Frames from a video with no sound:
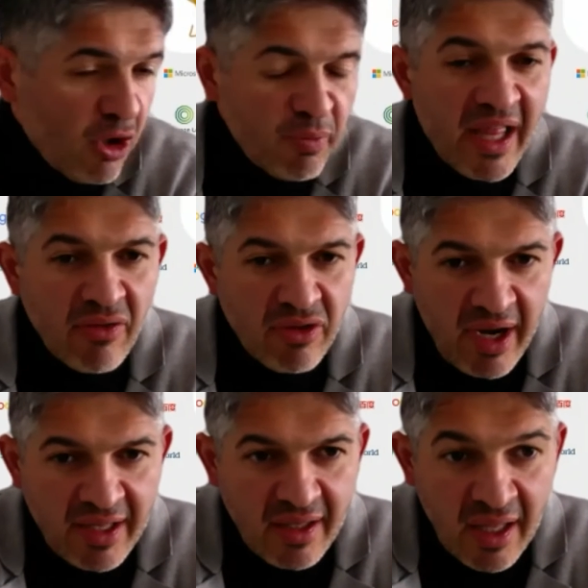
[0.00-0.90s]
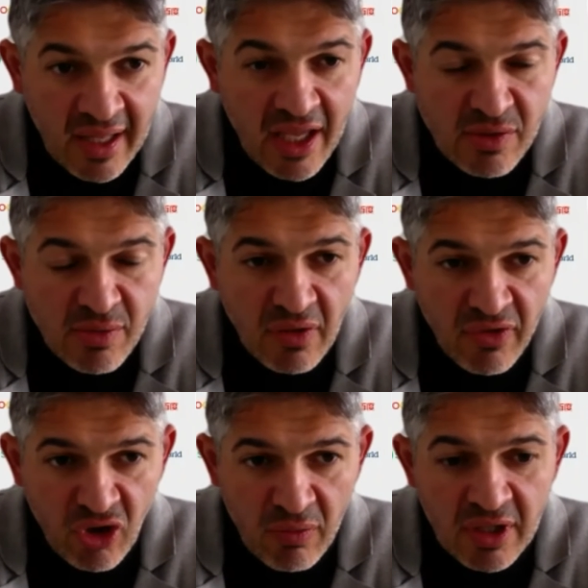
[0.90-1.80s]
top-down directed engagement
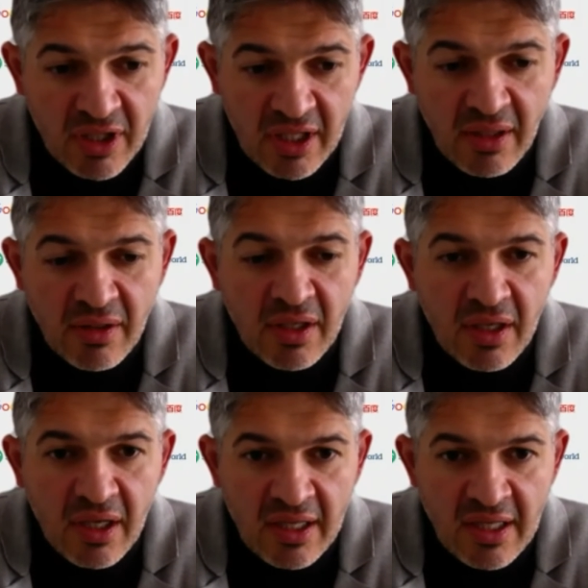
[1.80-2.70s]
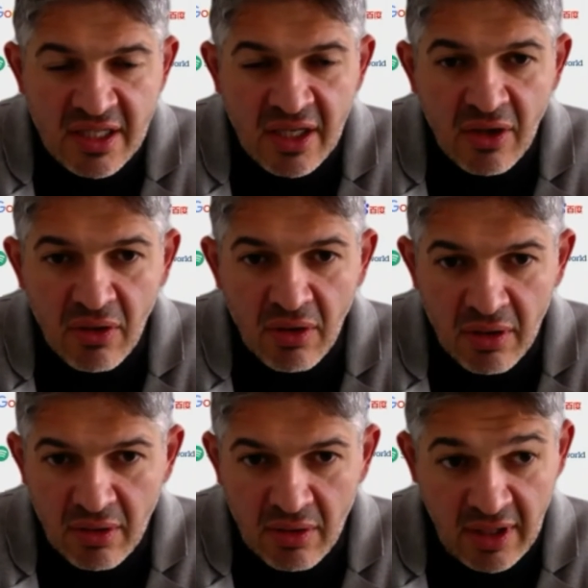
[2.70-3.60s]
of a community in a
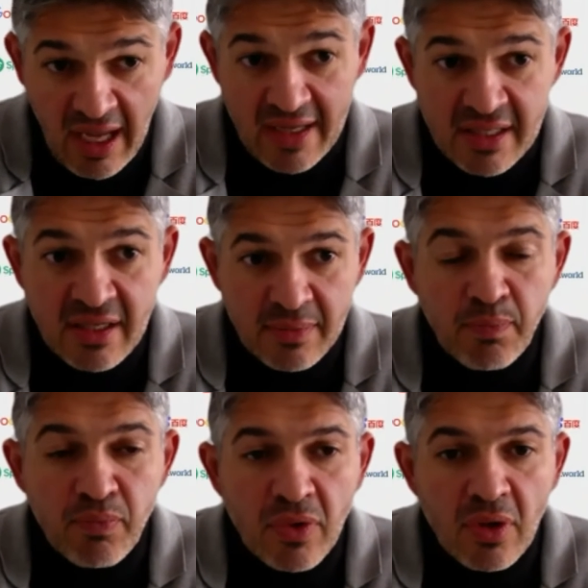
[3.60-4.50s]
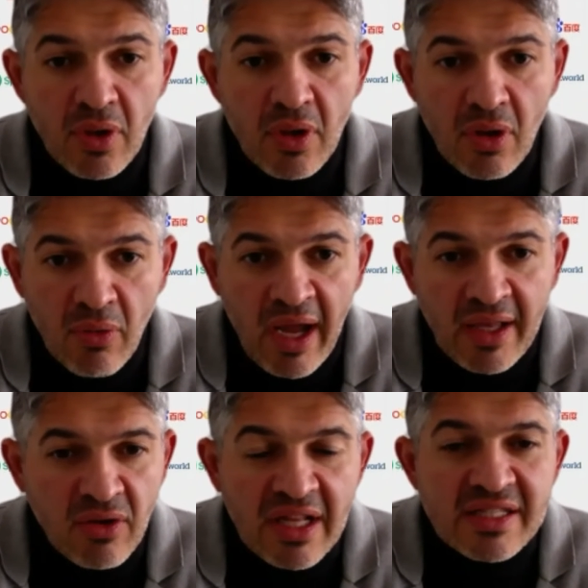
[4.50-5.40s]
single task,
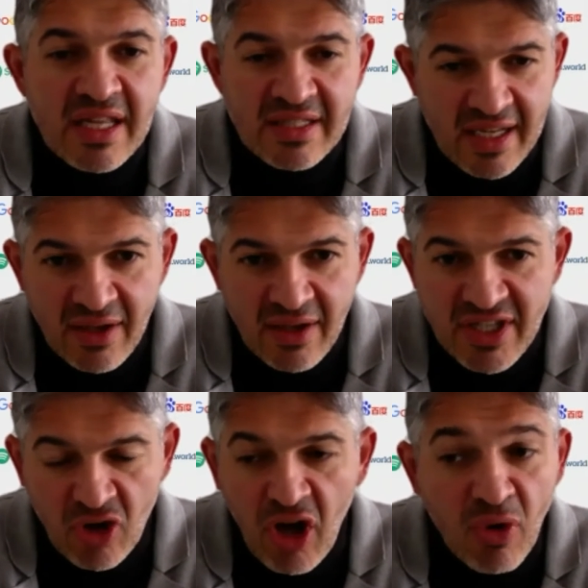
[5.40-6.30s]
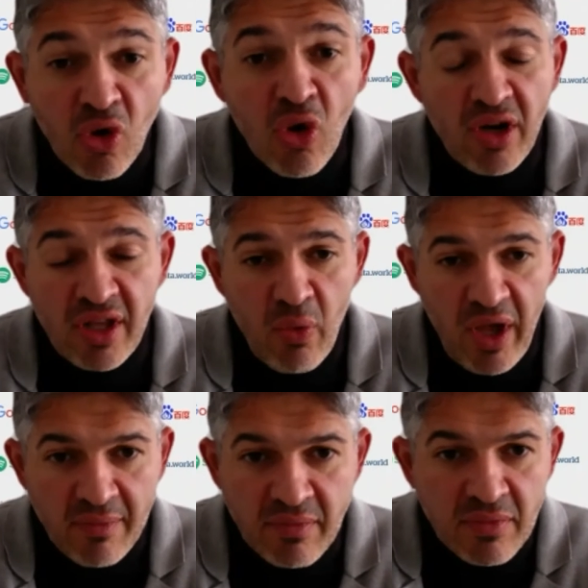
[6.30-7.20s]
right? Or let's, say there is a common goal in a
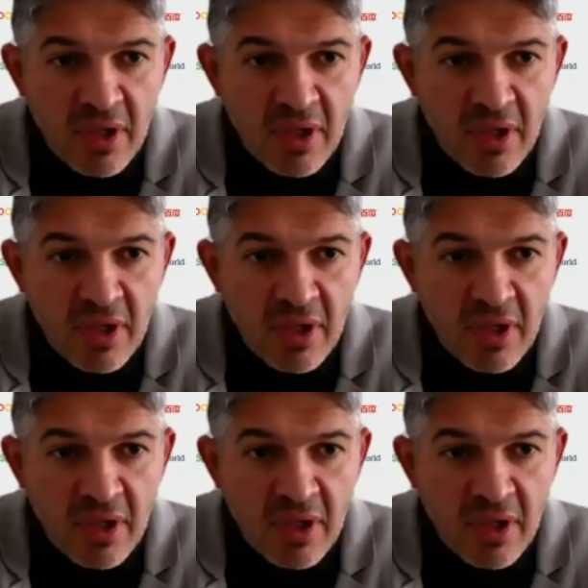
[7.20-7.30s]
way.